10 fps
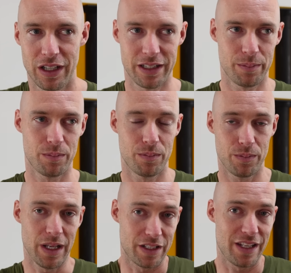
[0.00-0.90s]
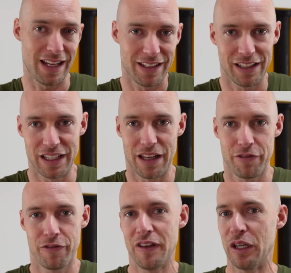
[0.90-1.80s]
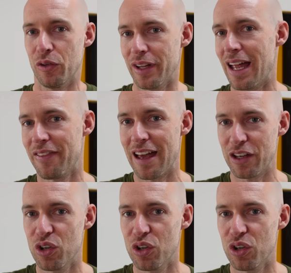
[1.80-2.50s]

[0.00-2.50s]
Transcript: Like, yeah, technically I failed at that